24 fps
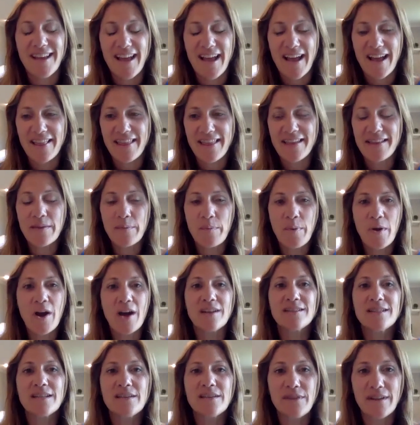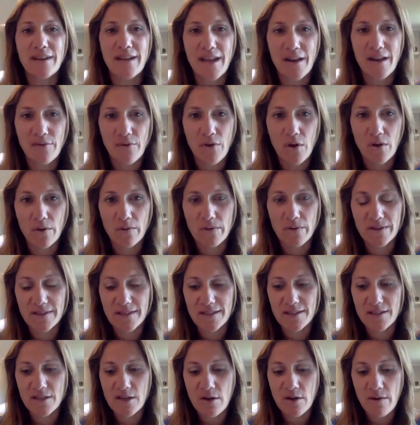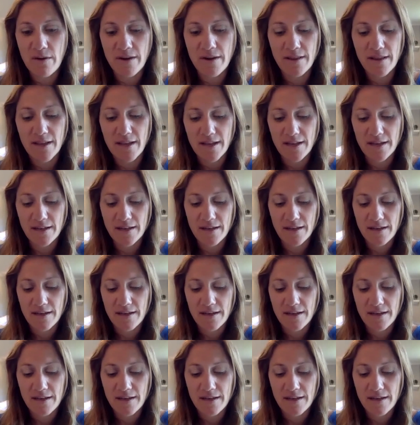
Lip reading: think the positive thing out of all of this is knowing that